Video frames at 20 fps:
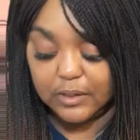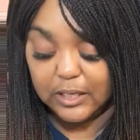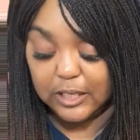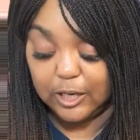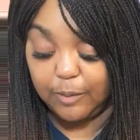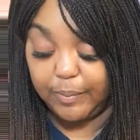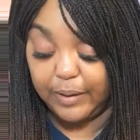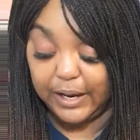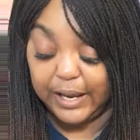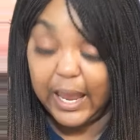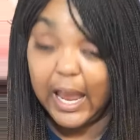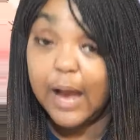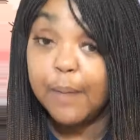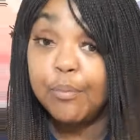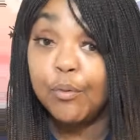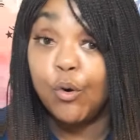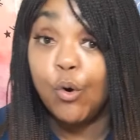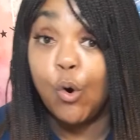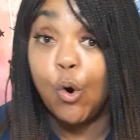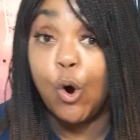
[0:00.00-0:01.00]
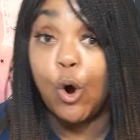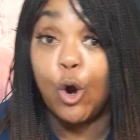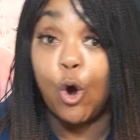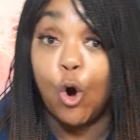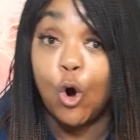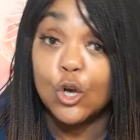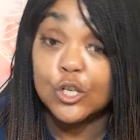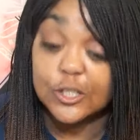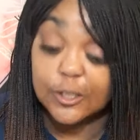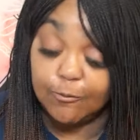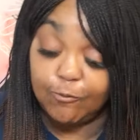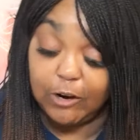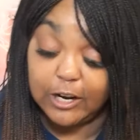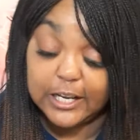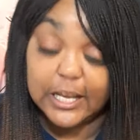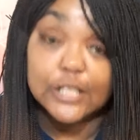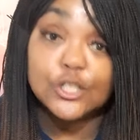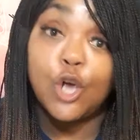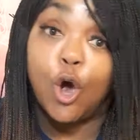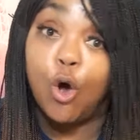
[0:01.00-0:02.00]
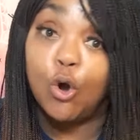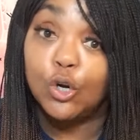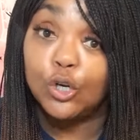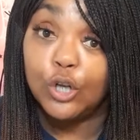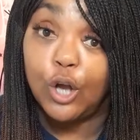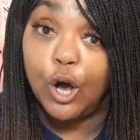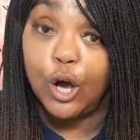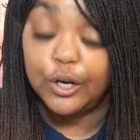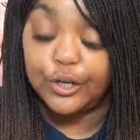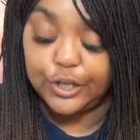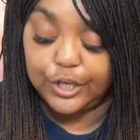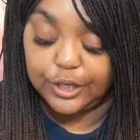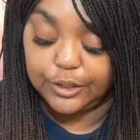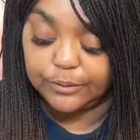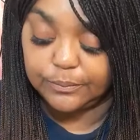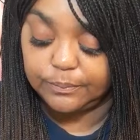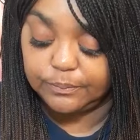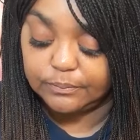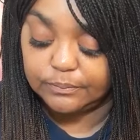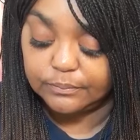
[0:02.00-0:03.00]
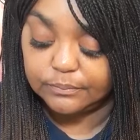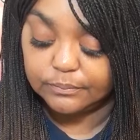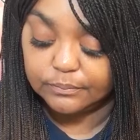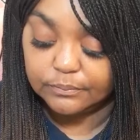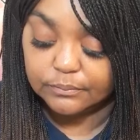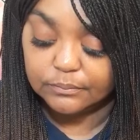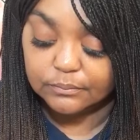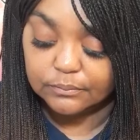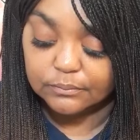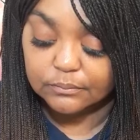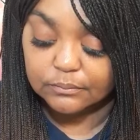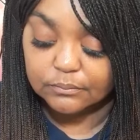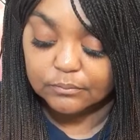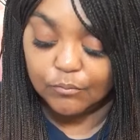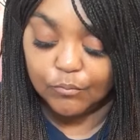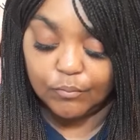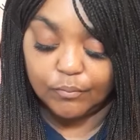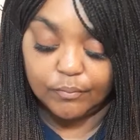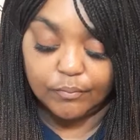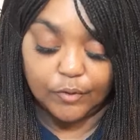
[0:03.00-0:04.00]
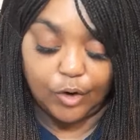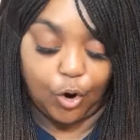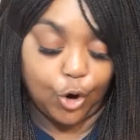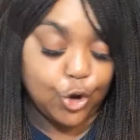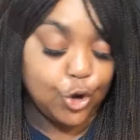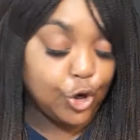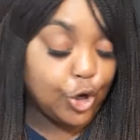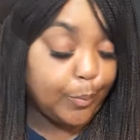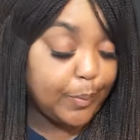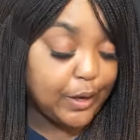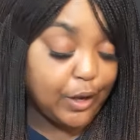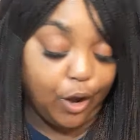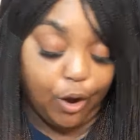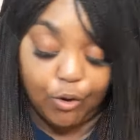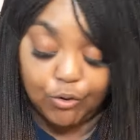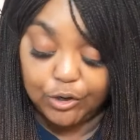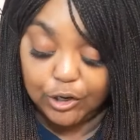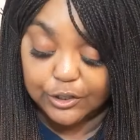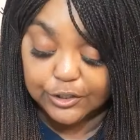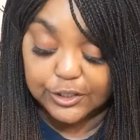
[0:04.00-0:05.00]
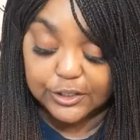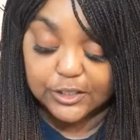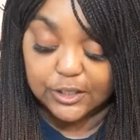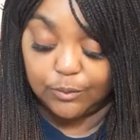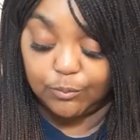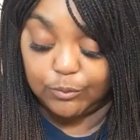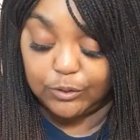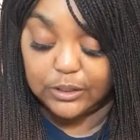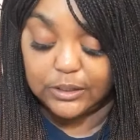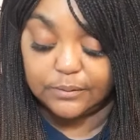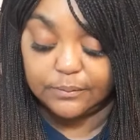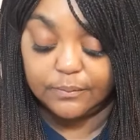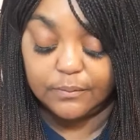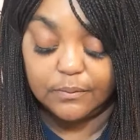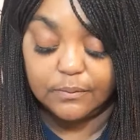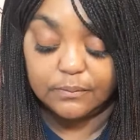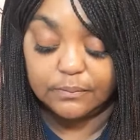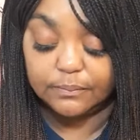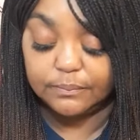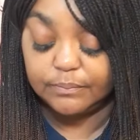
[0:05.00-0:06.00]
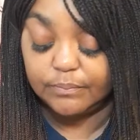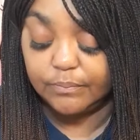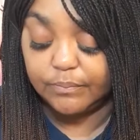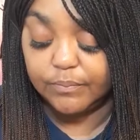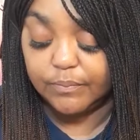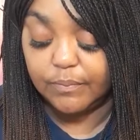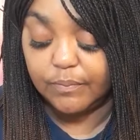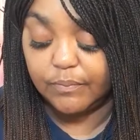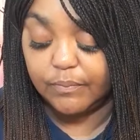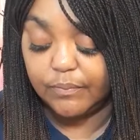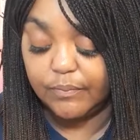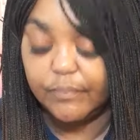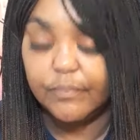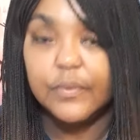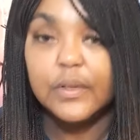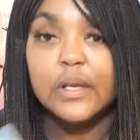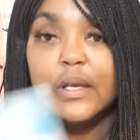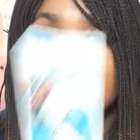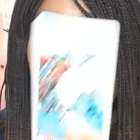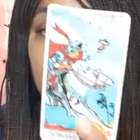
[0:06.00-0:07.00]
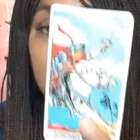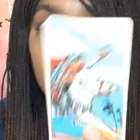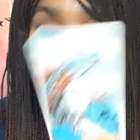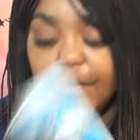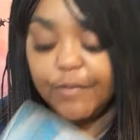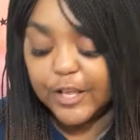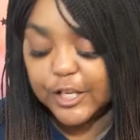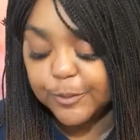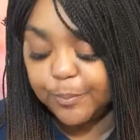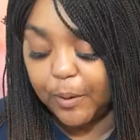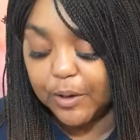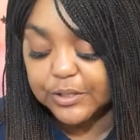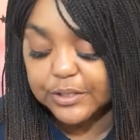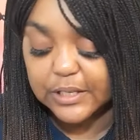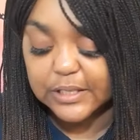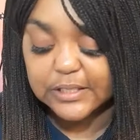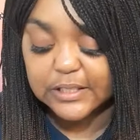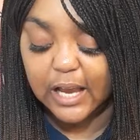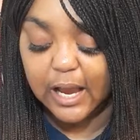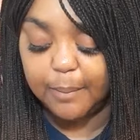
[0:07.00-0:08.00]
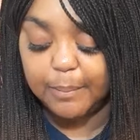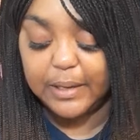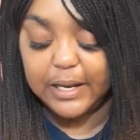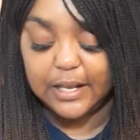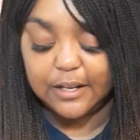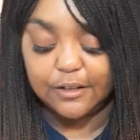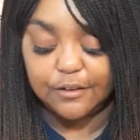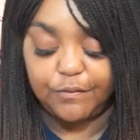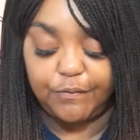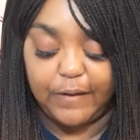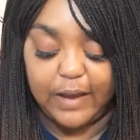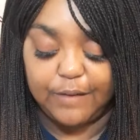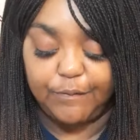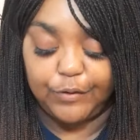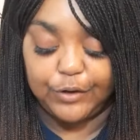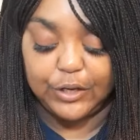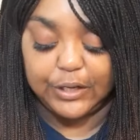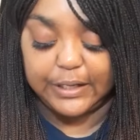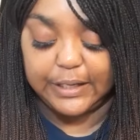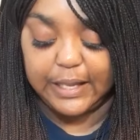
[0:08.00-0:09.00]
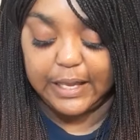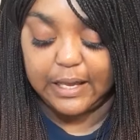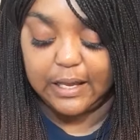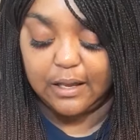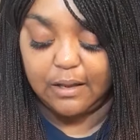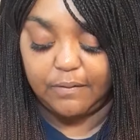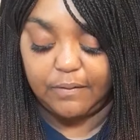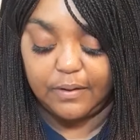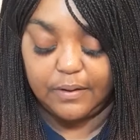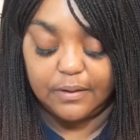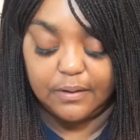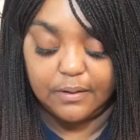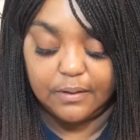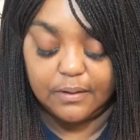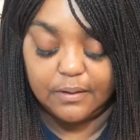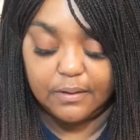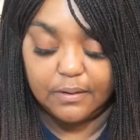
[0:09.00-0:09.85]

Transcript: Could be a Capricorn or someone that's holding on to you. Or you could be holding on to someone. This person is coming in and fight for your love.